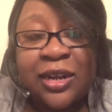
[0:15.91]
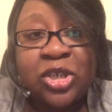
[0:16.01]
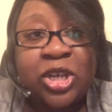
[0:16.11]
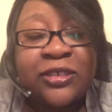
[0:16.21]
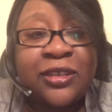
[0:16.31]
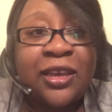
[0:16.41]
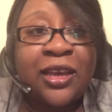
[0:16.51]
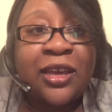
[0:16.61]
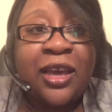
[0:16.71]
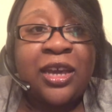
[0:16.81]
Now,
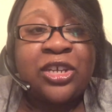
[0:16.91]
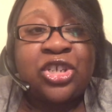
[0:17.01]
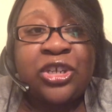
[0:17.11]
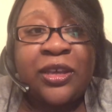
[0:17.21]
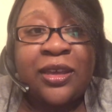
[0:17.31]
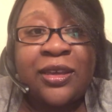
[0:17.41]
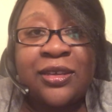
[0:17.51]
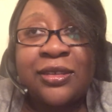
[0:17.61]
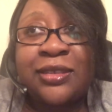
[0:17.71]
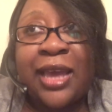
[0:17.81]
Jessica, she
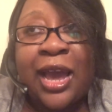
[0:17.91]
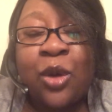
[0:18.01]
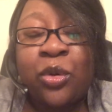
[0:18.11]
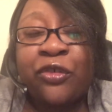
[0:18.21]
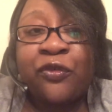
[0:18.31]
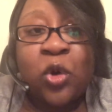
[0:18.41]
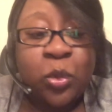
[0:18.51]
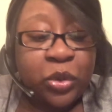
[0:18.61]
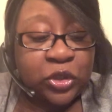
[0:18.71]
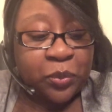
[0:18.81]
is our
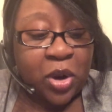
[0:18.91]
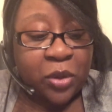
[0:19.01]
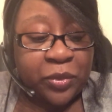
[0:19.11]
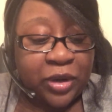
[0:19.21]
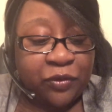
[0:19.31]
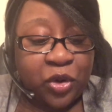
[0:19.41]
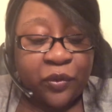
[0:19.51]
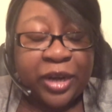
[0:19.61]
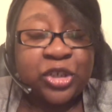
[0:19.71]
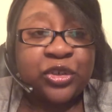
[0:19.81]
former Department of
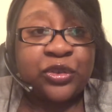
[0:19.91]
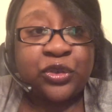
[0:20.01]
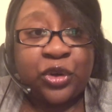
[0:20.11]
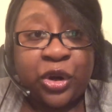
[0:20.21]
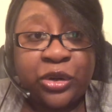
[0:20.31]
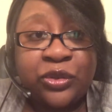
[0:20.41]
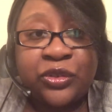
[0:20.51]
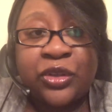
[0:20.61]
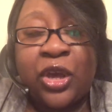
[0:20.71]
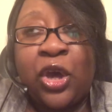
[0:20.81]
Corrections
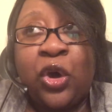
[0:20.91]
nurse